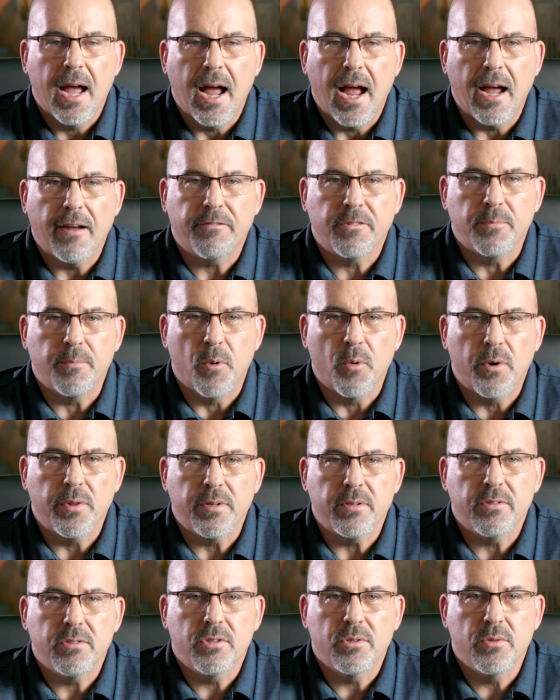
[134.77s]
After more
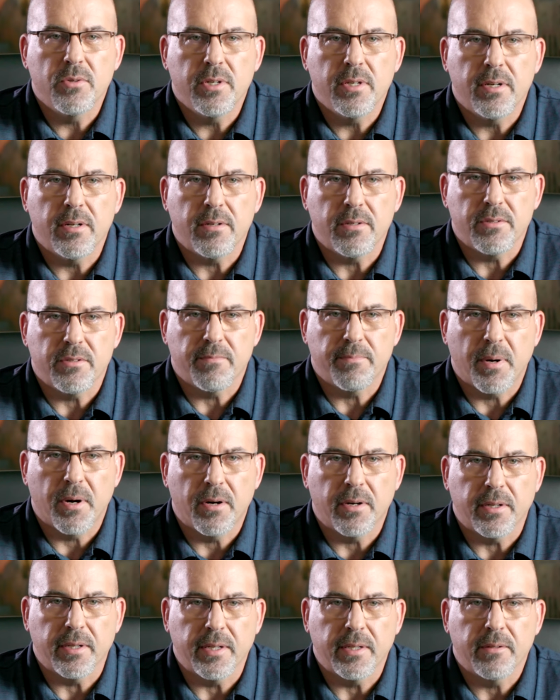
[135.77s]
than two years of
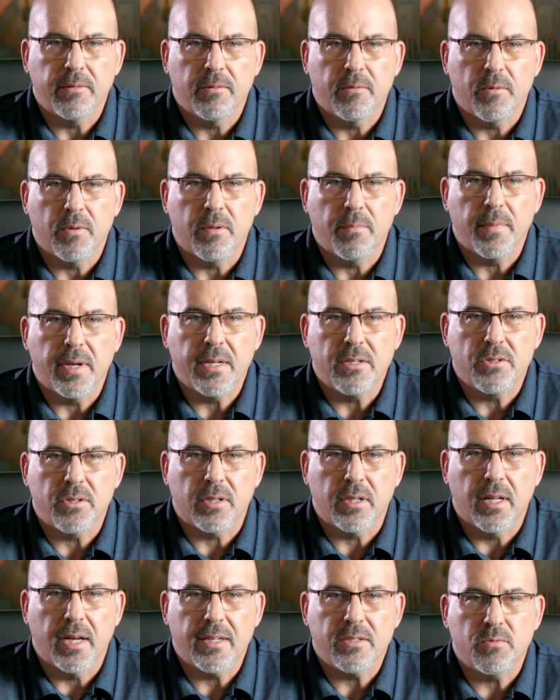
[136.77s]
bargaining with the major
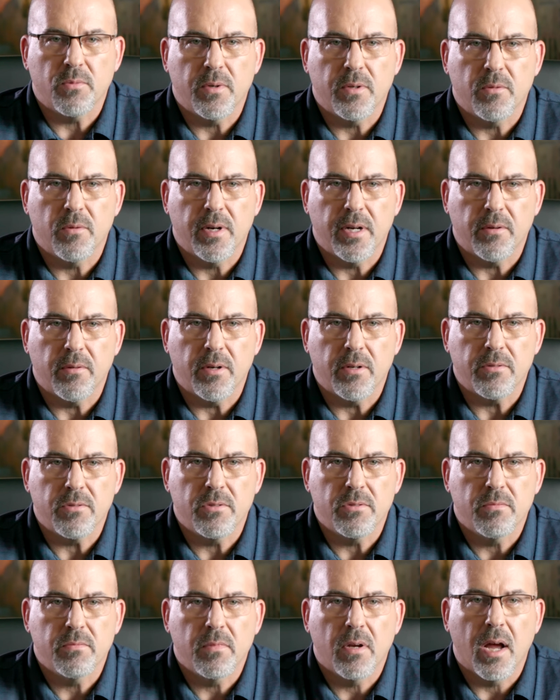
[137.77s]
Class 1
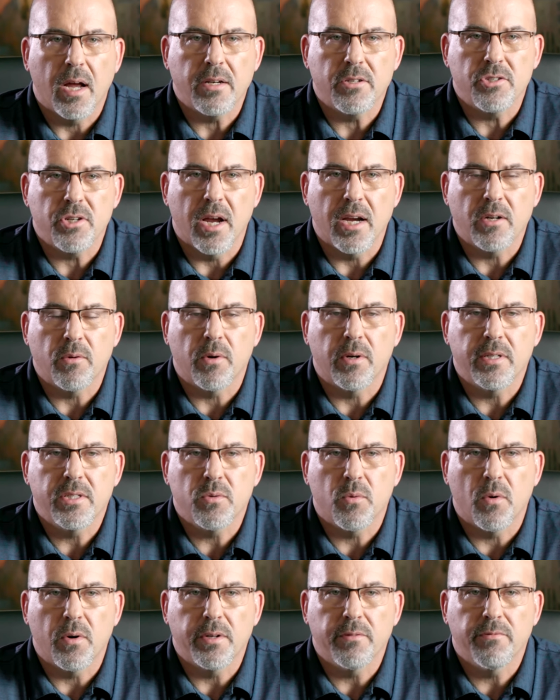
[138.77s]
railroads, on January
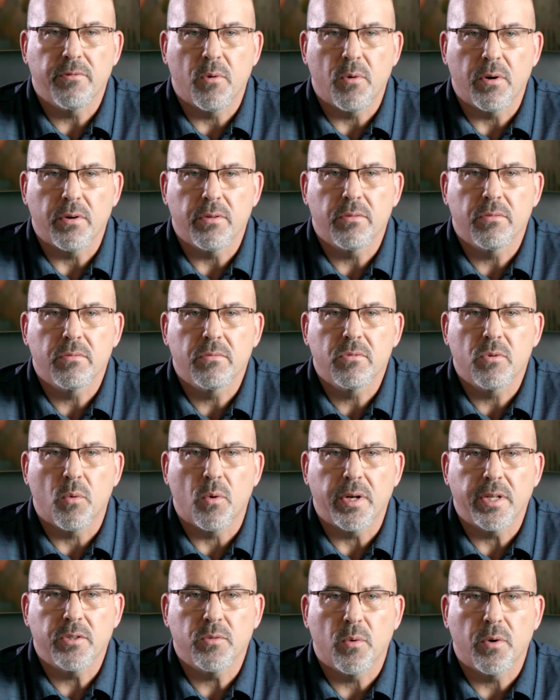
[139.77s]
24,
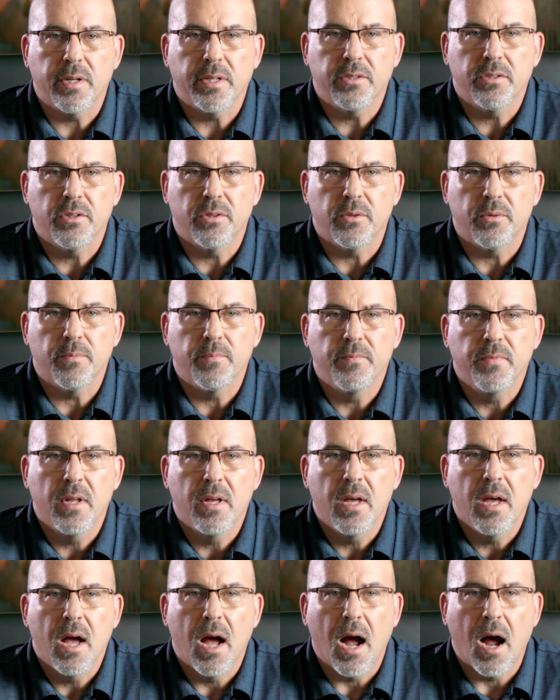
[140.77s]
2022,
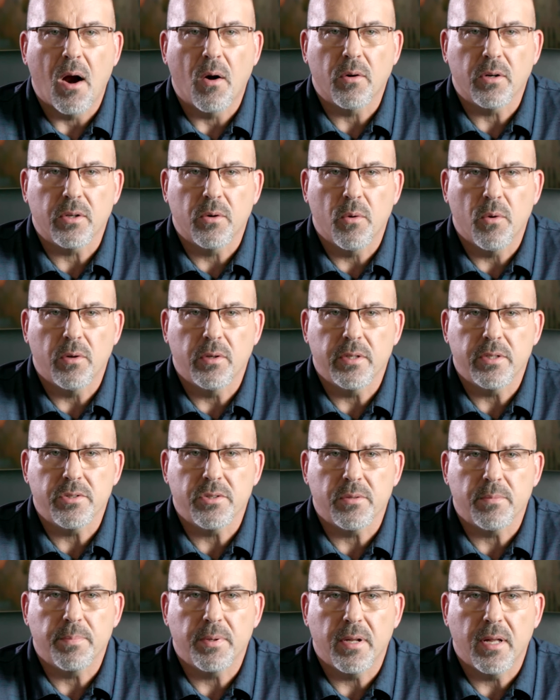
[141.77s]
our
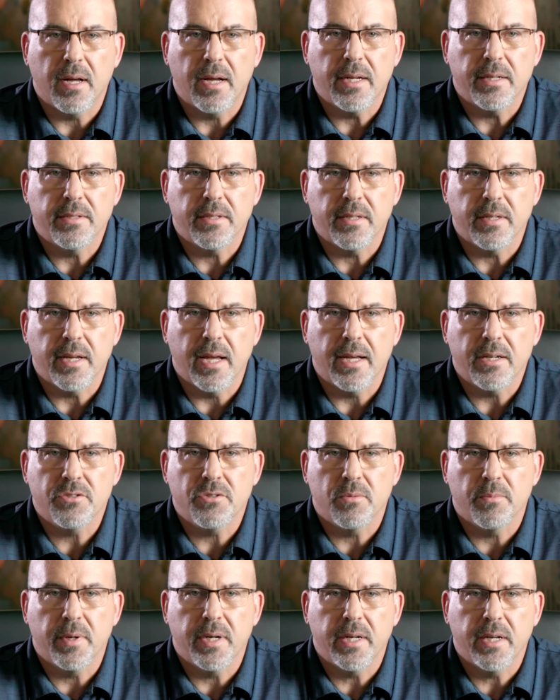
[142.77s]
coalition applied to the
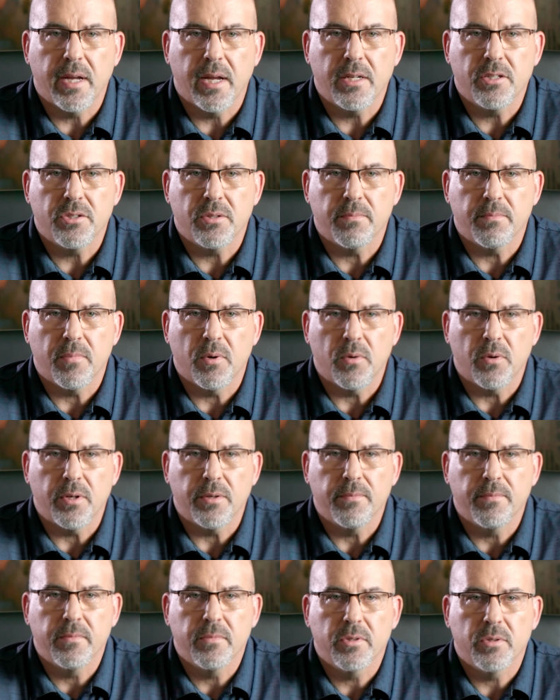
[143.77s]
National Mediation
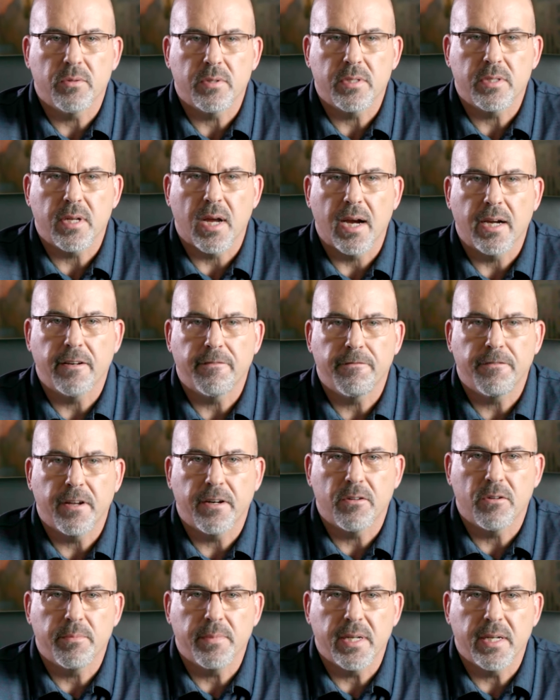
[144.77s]
Board to assign a
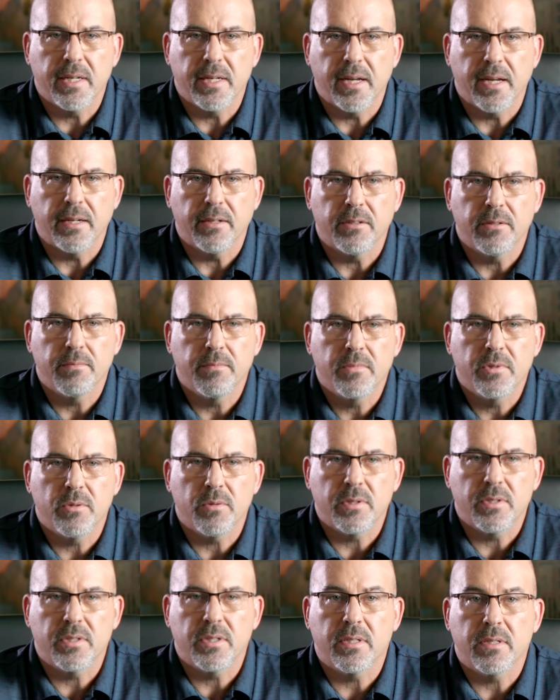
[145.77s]
federal mediator to
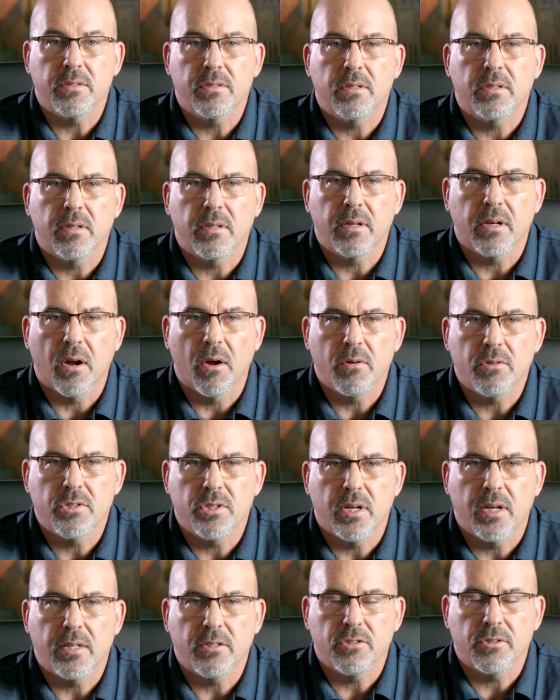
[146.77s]
assist in the
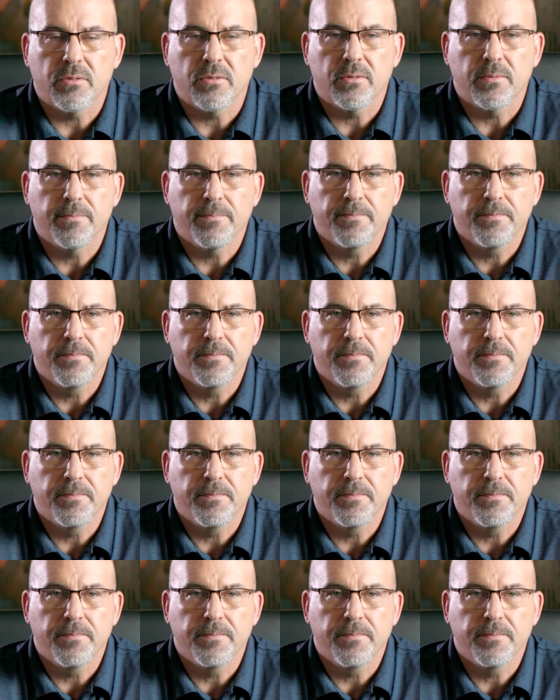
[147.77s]
negotiations.